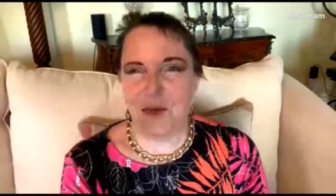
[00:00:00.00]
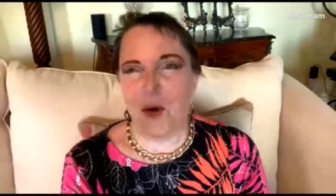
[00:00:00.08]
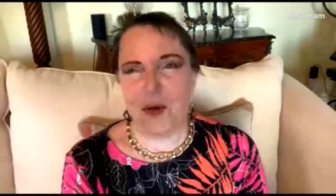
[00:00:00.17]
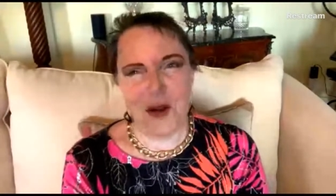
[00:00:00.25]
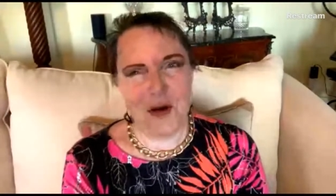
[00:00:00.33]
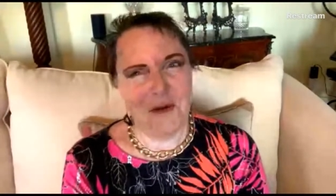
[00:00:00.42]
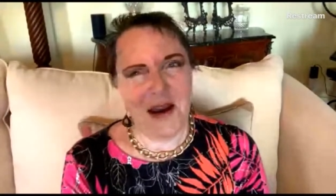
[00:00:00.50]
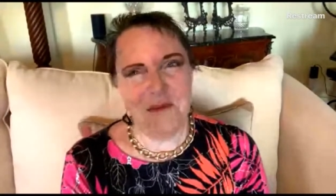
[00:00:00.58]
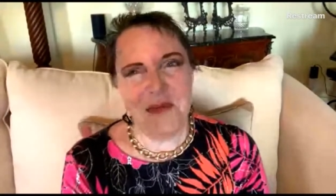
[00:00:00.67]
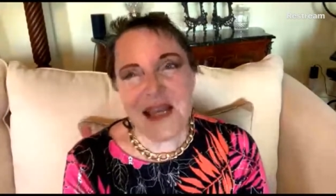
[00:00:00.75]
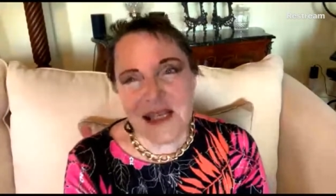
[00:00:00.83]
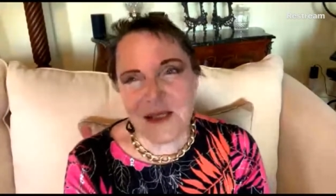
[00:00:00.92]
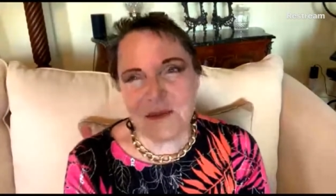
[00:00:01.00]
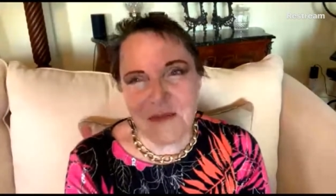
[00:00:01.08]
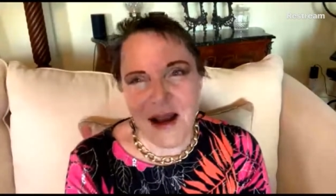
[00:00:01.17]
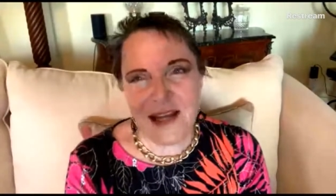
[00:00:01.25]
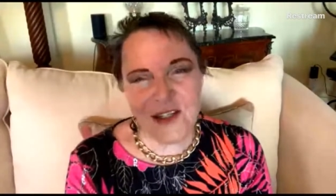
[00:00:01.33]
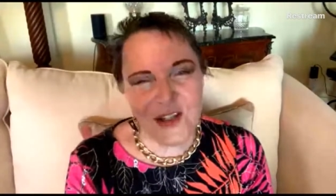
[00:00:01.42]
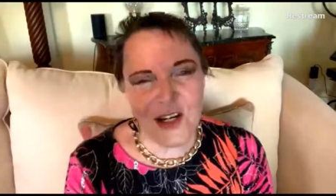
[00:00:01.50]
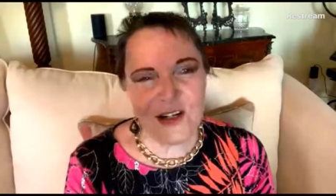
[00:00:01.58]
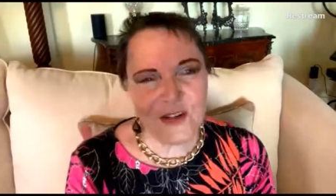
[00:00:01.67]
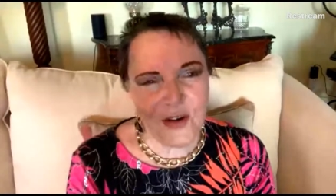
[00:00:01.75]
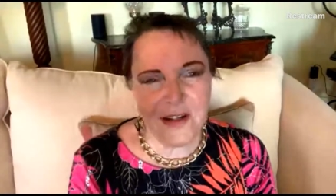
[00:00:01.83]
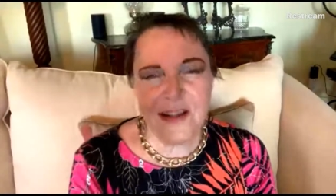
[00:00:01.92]
although I miss my
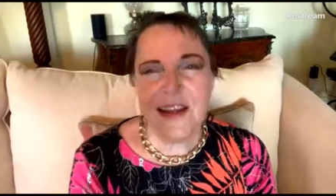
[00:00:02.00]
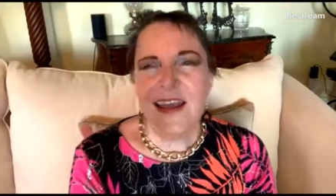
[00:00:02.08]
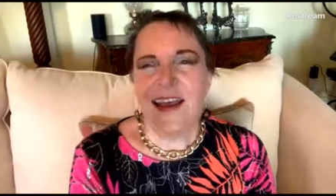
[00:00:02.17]
children.